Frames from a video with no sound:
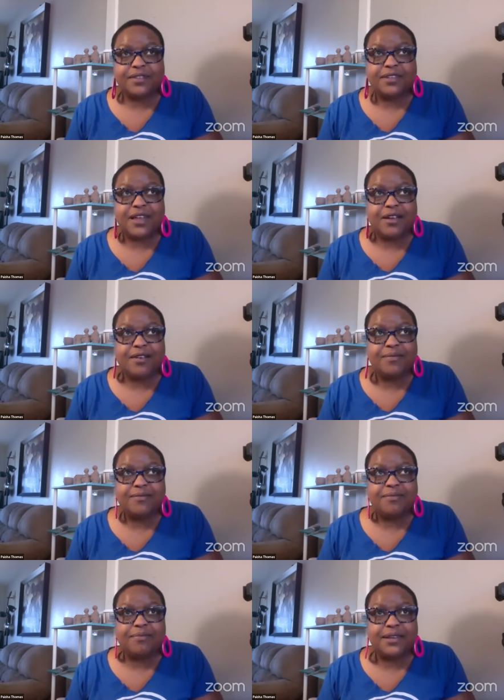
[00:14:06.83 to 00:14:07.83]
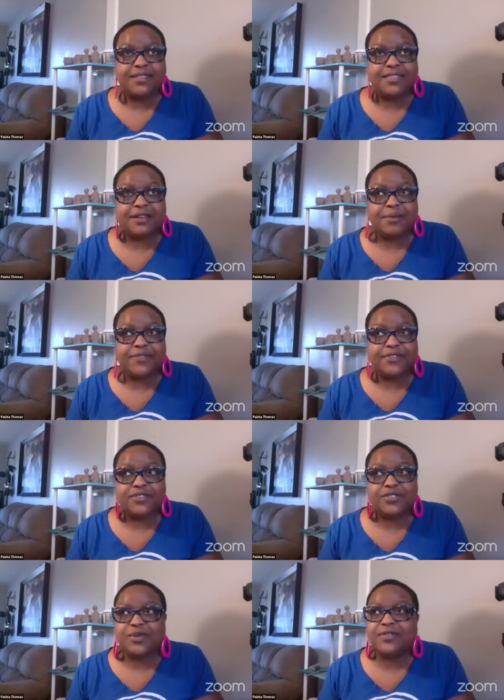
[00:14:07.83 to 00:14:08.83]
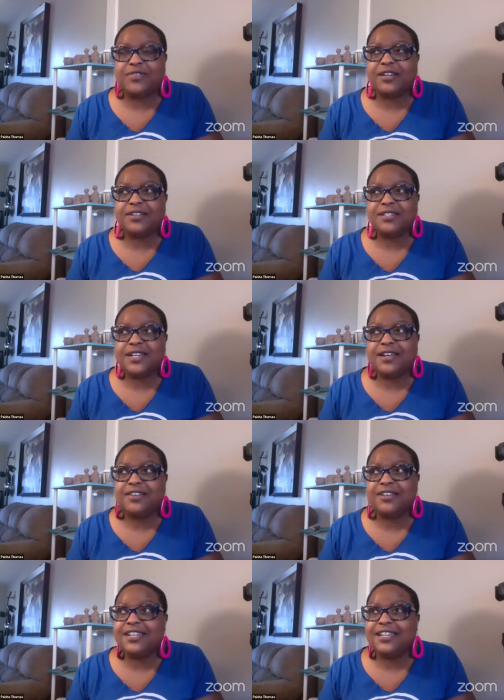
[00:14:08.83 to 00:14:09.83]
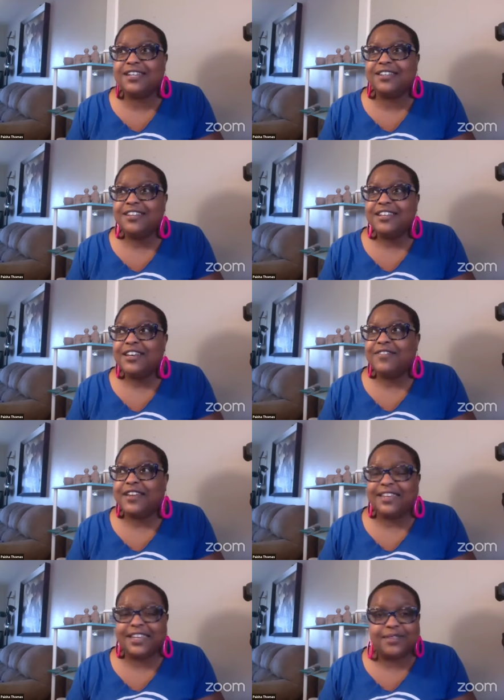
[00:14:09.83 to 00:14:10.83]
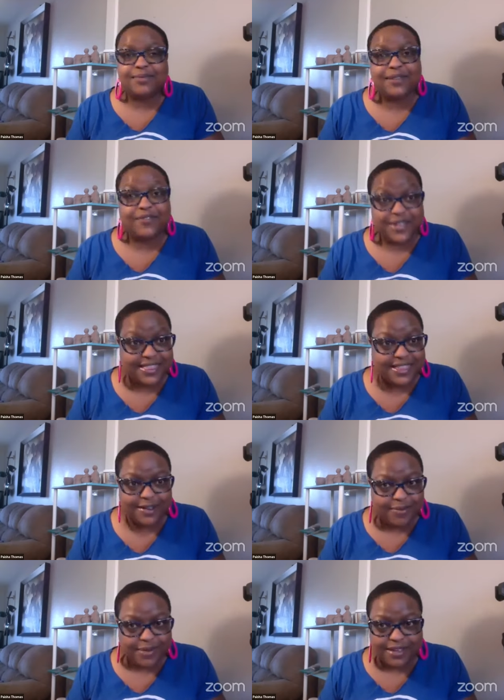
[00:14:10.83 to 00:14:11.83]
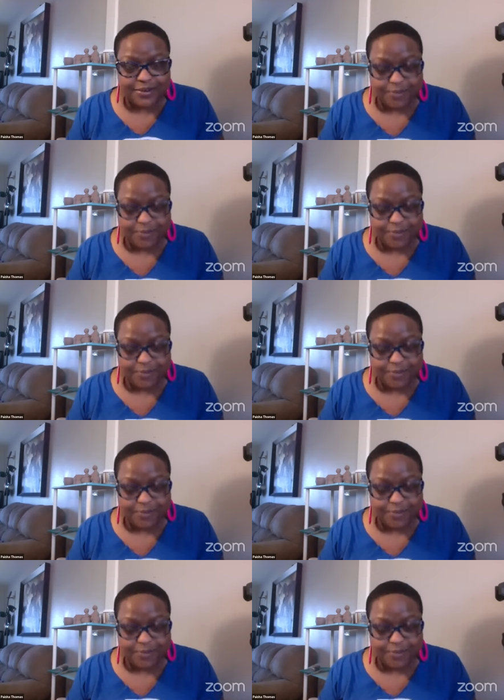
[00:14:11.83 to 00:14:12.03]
now i've been in therapy for 12 years now and he finally gives me free therapy i don't